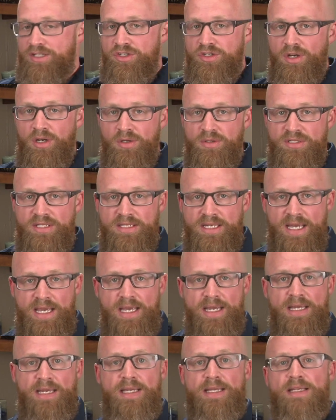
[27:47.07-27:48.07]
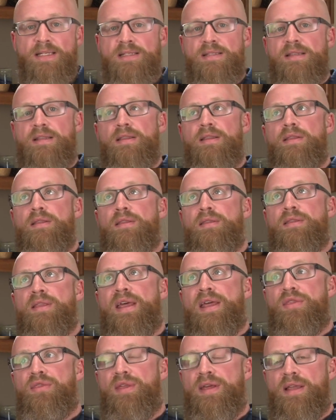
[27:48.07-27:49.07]
it's known today, is
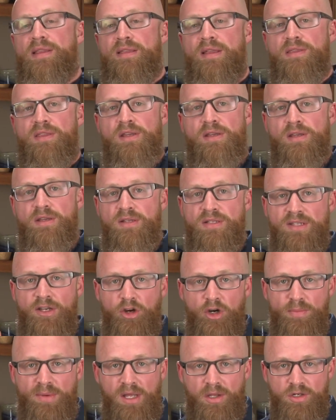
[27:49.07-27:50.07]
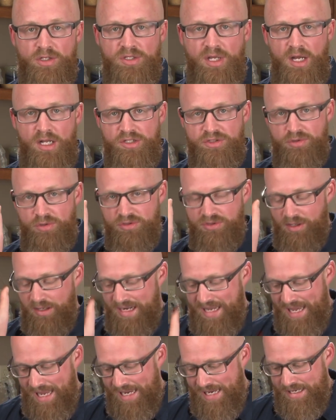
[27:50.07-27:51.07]
they think that the cerebellar tonsils are
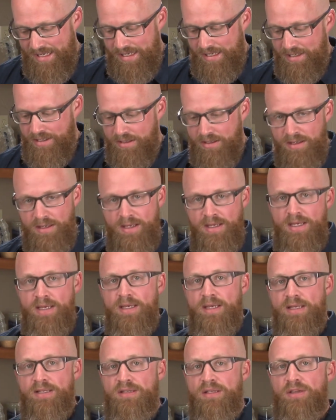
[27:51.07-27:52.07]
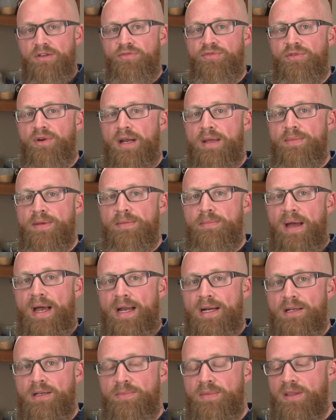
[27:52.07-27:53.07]
hanging into the foramen
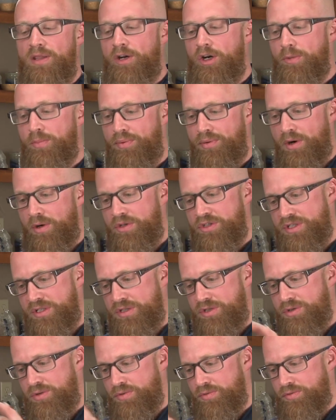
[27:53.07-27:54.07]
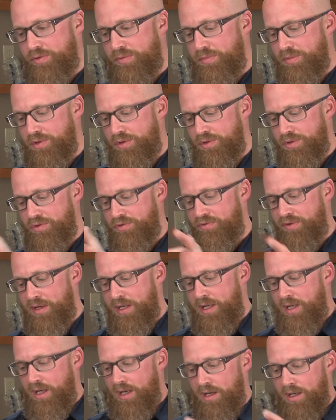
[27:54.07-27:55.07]
magnum, and their approach is to remove
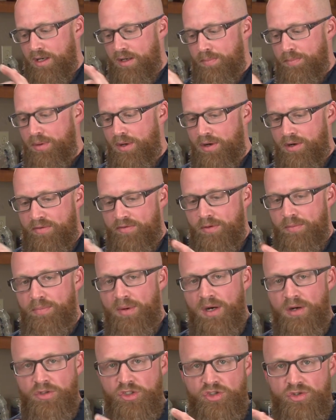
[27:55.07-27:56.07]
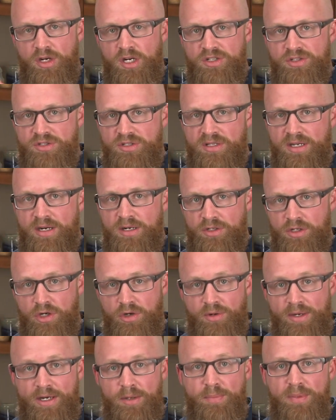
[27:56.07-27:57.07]
part of the bone structures there to
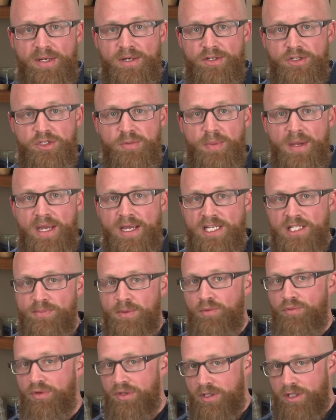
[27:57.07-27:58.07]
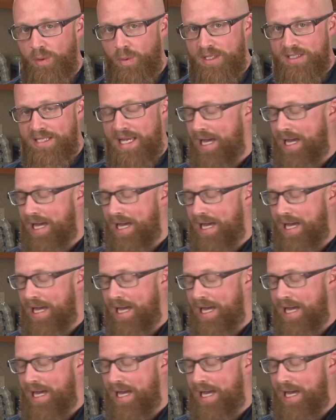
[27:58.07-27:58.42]
create a bigger space. But really what's